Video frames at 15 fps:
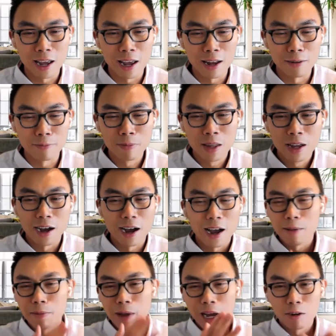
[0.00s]
And
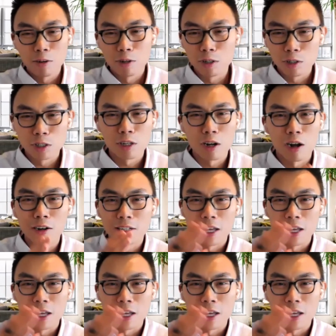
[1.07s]
Amy, I know you just talked.